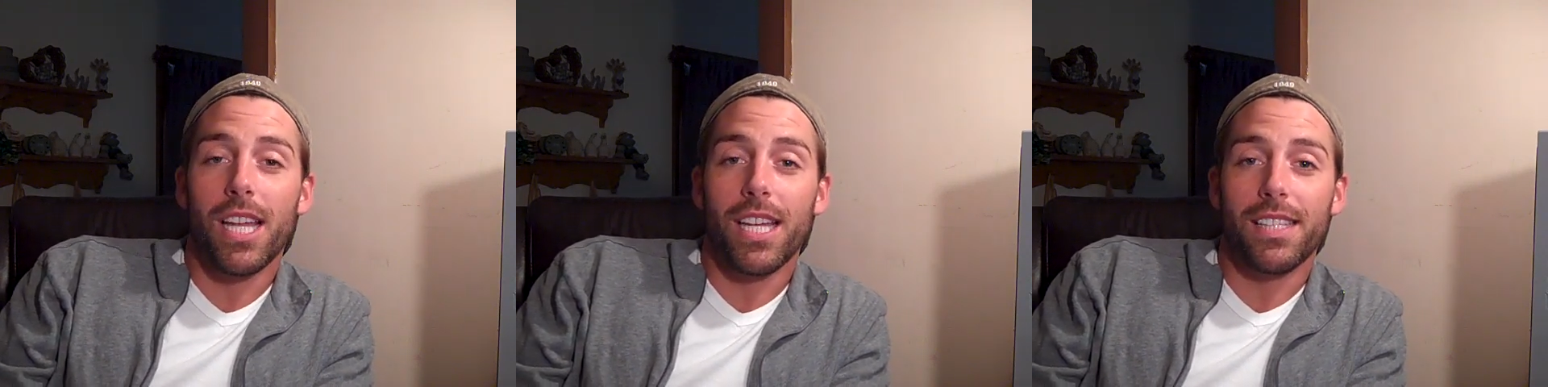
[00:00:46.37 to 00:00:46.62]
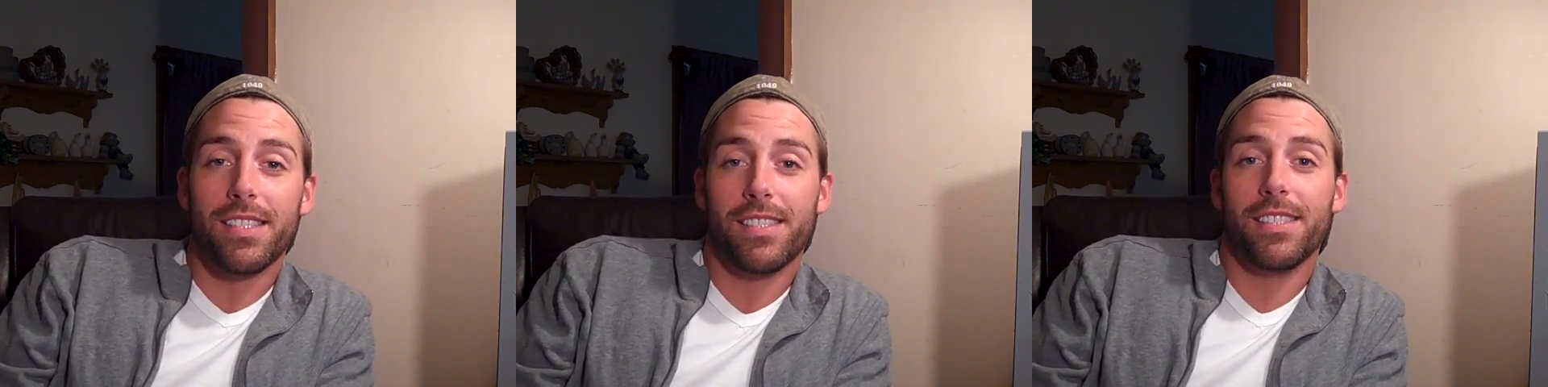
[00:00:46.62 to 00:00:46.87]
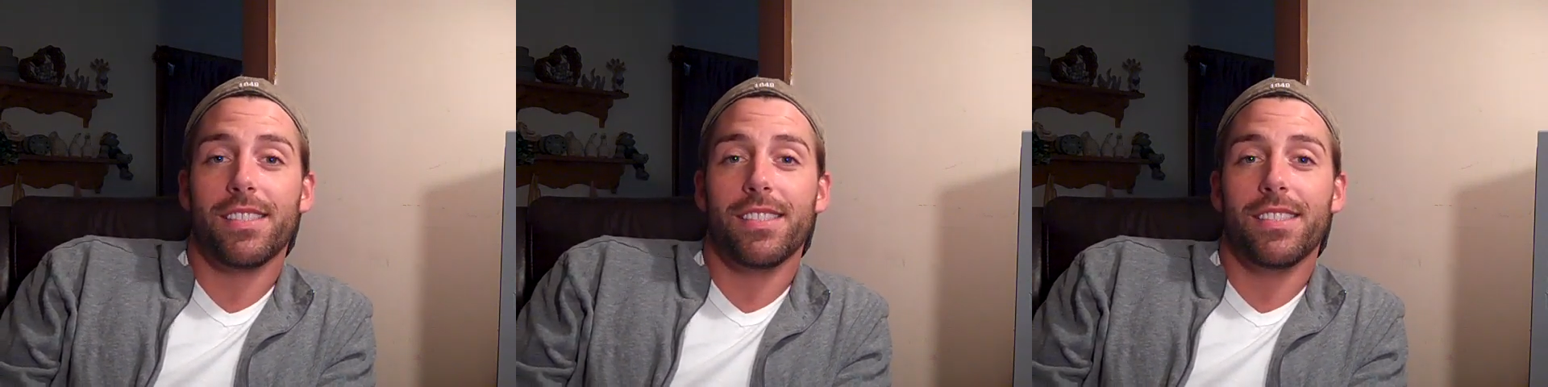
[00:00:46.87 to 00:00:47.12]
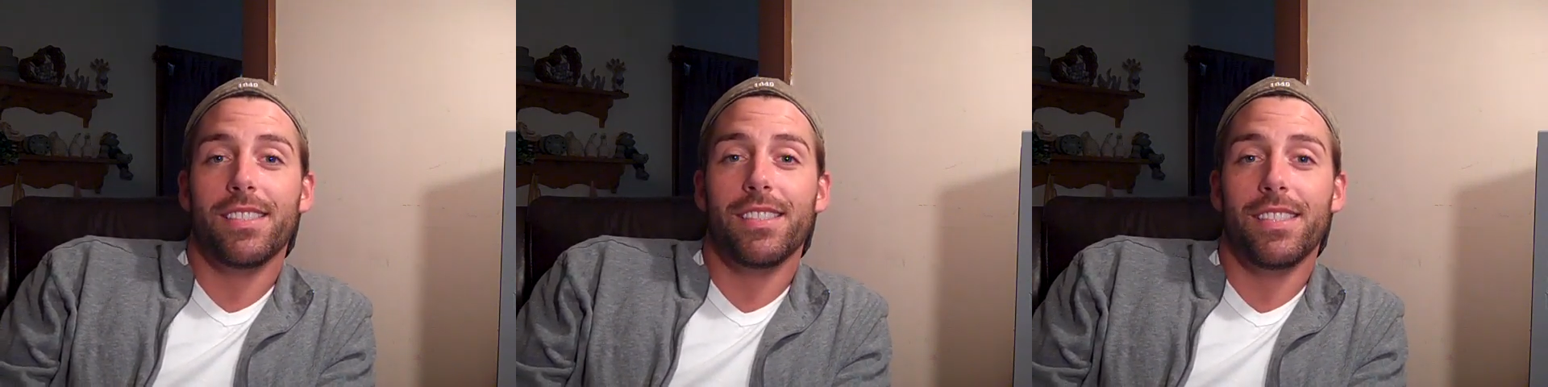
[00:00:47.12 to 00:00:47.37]
lights
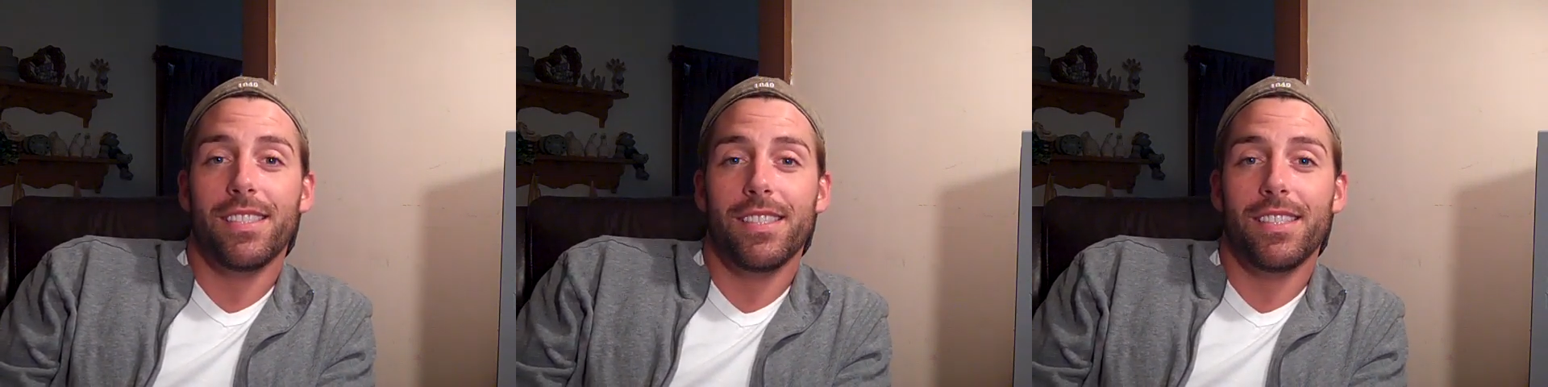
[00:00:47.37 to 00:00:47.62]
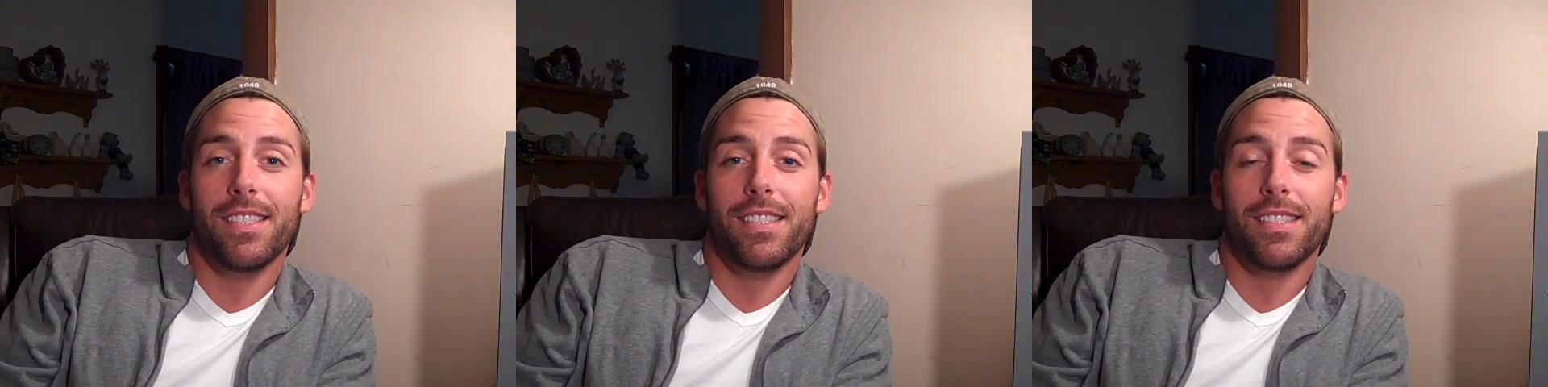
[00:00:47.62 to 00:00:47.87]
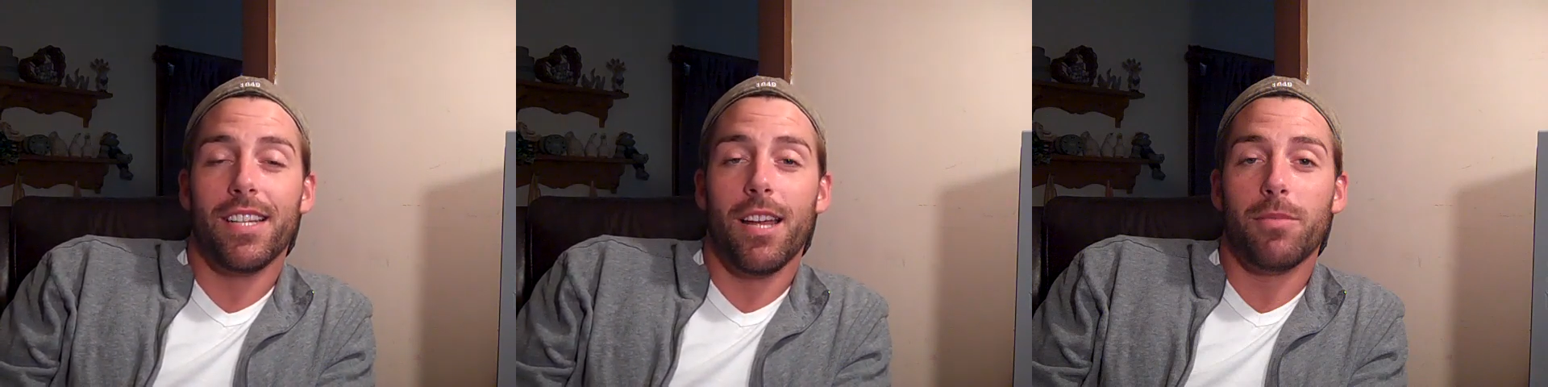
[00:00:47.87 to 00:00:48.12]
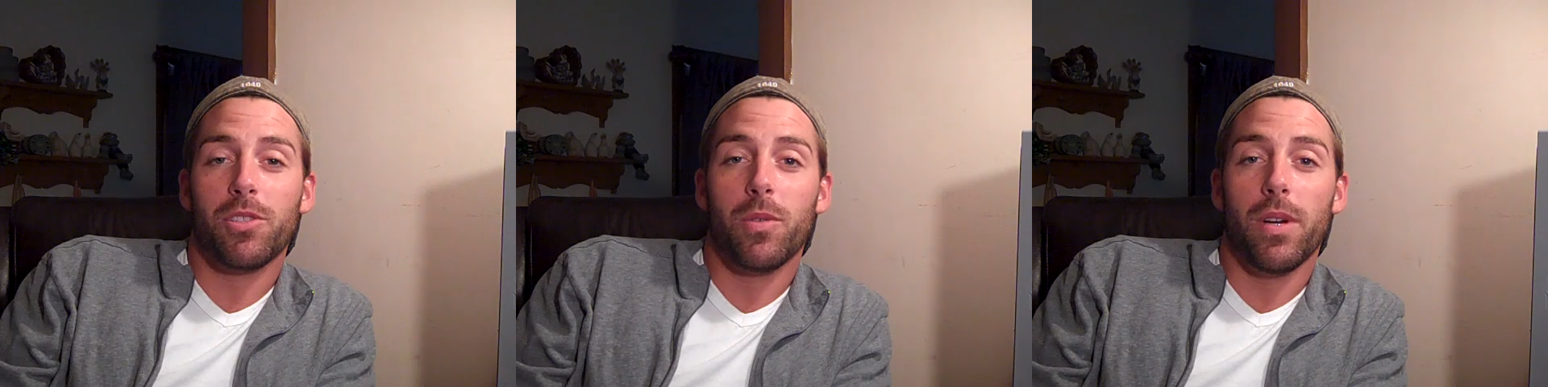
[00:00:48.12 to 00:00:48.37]
in
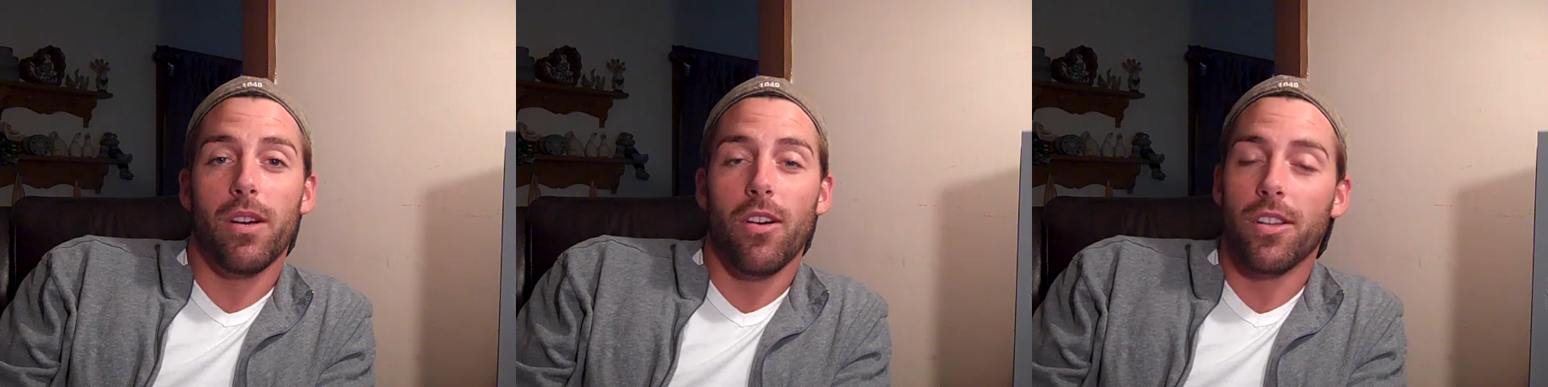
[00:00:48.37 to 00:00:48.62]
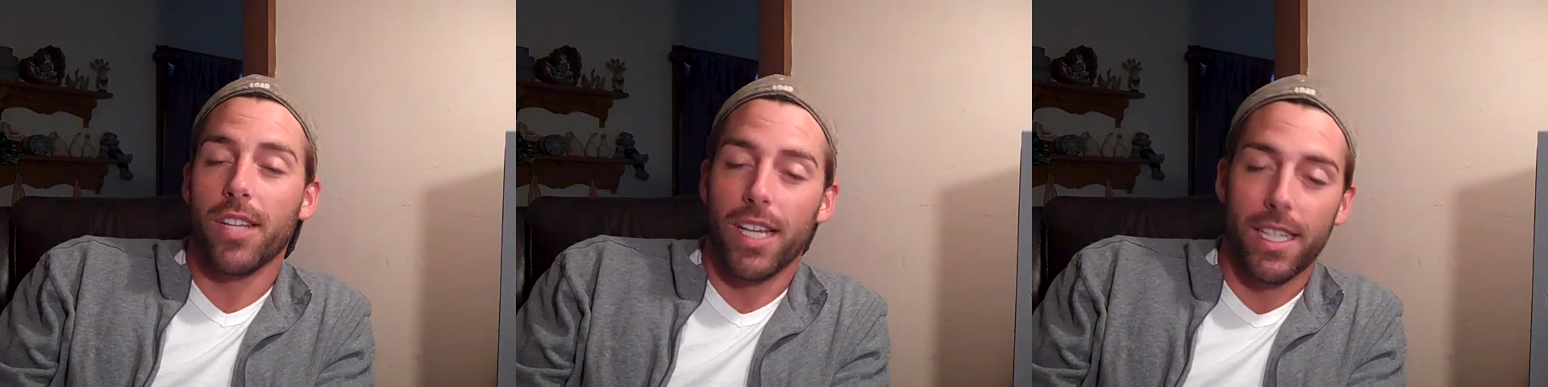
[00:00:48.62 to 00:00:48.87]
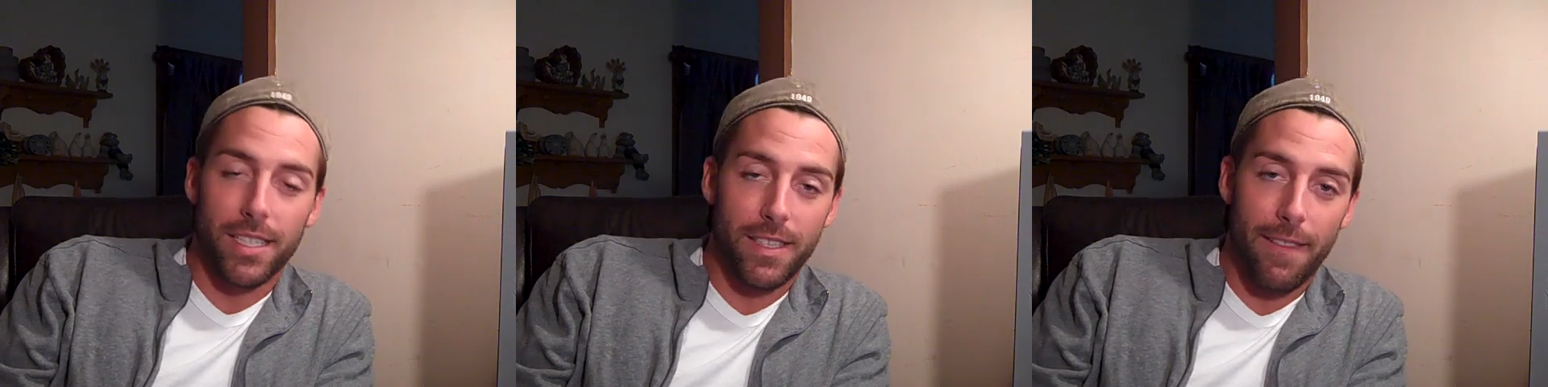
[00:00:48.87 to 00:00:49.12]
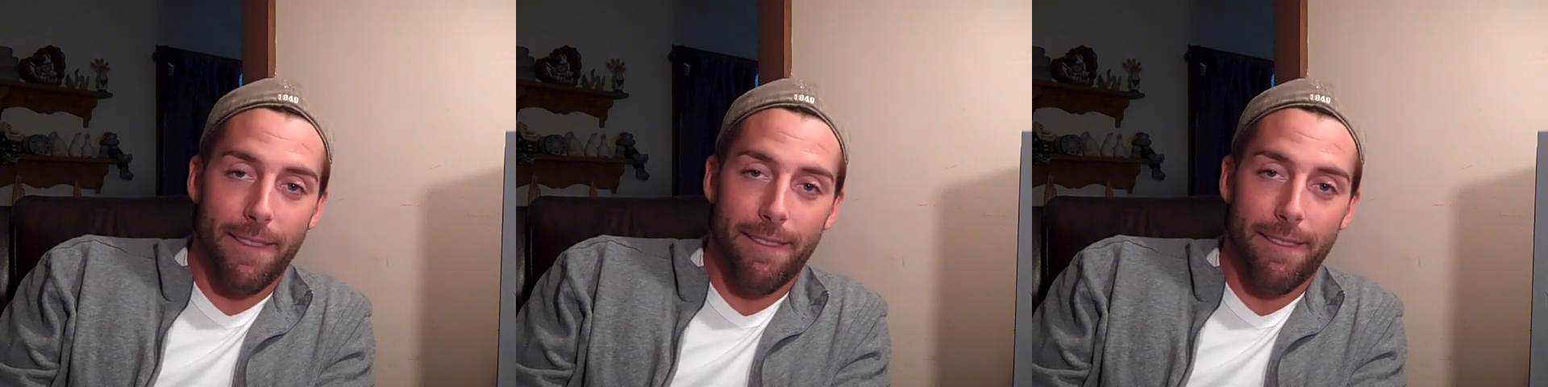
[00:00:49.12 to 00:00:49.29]
Times Square all night,